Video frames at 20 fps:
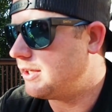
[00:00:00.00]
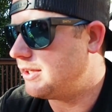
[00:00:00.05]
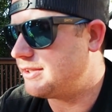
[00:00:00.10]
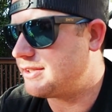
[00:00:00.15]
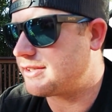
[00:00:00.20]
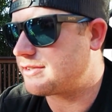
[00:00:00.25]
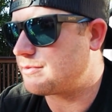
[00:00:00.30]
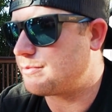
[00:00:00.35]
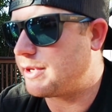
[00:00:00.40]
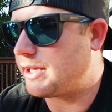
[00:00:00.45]
It
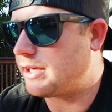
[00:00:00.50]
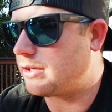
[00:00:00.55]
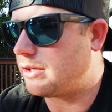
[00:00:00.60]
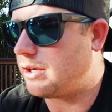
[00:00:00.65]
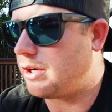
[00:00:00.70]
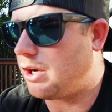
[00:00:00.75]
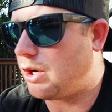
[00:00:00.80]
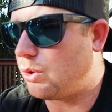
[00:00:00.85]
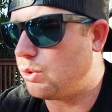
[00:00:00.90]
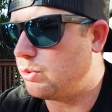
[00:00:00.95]
doesn't matter
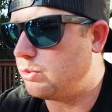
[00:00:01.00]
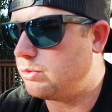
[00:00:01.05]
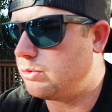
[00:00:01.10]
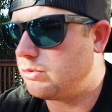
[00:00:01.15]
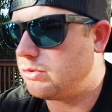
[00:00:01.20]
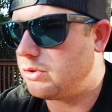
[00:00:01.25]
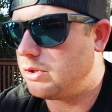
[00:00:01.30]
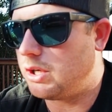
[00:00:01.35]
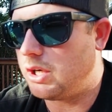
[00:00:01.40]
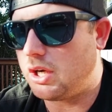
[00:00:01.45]
a whole
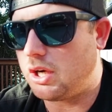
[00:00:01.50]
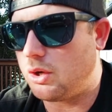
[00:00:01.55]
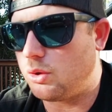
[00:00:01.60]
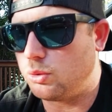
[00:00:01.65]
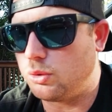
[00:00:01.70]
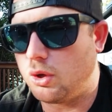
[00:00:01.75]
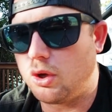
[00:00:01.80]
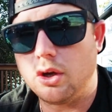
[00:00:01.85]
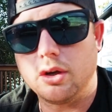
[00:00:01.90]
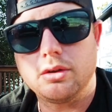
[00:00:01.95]

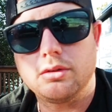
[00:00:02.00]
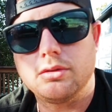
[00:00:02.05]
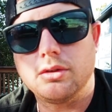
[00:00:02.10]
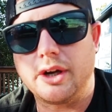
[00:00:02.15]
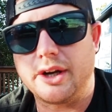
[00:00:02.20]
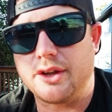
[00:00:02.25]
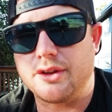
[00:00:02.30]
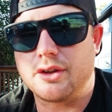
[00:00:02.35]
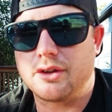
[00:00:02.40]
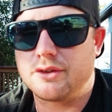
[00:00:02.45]
lot.
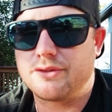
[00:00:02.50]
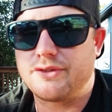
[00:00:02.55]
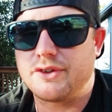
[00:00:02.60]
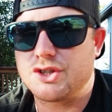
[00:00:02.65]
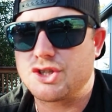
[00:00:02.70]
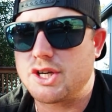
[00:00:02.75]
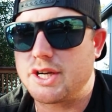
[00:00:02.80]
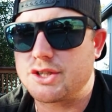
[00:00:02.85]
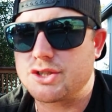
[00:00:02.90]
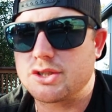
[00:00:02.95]
I don't think the
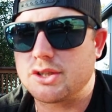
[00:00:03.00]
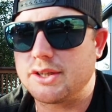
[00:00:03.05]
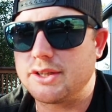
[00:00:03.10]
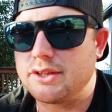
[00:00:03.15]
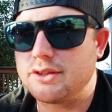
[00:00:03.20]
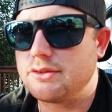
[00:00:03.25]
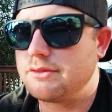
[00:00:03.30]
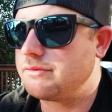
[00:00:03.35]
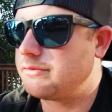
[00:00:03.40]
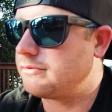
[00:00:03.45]
fish
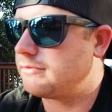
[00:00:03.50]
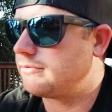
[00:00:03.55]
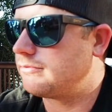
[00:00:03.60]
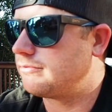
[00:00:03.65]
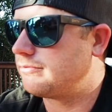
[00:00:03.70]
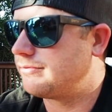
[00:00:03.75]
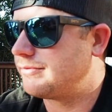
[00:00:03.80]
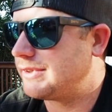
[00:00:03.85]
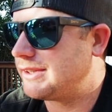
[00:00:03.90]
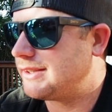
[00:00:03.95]
actually
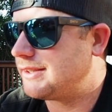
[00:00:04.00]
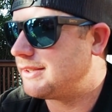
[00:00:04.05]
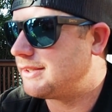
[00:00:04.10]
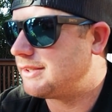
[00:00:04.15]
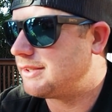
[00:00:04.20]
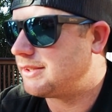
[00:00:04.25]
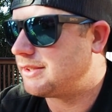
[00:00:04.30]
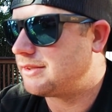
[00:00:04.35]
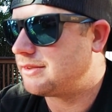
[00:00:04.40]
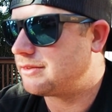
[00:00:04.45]

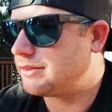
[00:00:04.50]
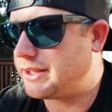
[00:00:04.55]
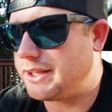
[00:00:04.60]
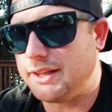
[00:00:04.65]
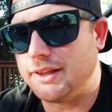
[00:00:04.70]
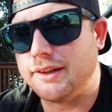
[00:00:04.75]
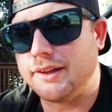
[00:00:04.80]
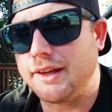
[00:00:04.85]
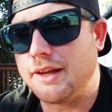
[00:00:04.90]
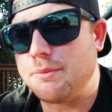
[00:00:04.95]

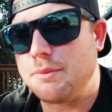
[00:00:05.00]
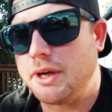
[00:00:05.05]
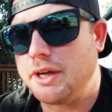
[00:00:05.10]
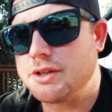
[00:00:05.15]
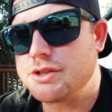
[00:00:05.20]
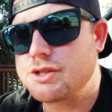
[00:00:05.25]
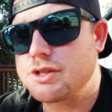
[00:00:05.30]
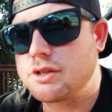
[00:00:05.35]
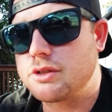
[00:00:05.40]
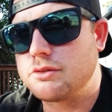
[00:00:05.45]
care that
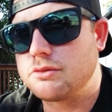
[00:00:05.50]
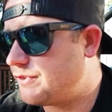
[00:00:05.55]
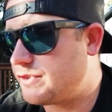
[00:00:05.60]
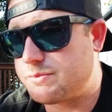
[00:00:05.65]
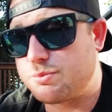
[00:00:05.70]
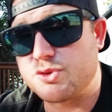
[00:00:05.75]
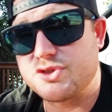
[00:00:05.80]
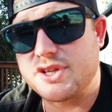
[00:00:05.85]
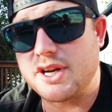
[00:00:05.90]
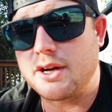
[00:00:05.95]
much. If
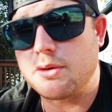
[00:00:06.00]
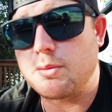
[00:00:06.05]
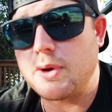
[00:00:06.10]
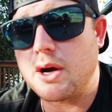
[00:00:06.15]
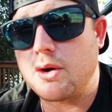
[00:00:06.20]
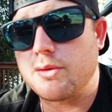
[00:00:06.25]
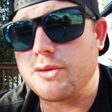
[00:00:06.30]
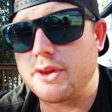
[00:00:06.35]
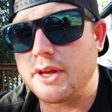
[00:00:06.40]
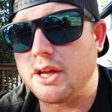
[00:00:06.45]
it's presented
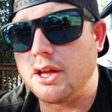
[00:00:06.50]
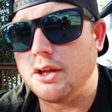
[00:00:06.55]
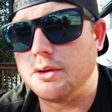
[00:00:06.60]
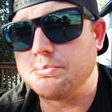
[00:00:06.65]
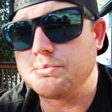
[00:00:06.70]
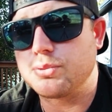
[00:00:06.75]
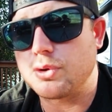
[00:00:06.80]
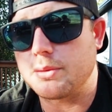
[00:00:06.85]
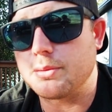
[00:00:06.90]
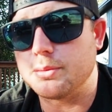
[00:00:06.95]
well, they're
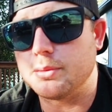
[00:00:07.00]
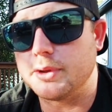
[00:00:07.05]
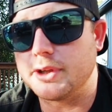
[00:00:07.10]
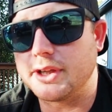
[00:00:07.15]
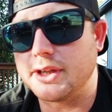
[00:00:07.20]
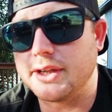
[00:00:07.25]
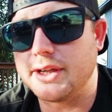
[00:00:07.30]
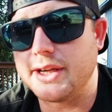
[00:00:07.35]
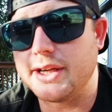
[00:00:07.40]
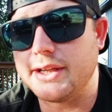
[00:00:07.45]
probably
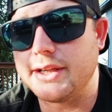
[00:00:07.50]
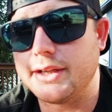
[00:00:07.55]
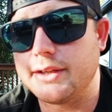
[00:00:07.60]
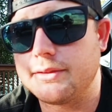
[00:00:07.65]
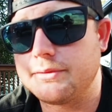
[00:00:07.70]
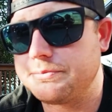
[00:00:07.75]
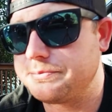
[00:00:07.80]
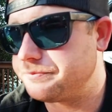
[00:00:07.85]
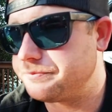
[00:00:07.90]
going to eat it.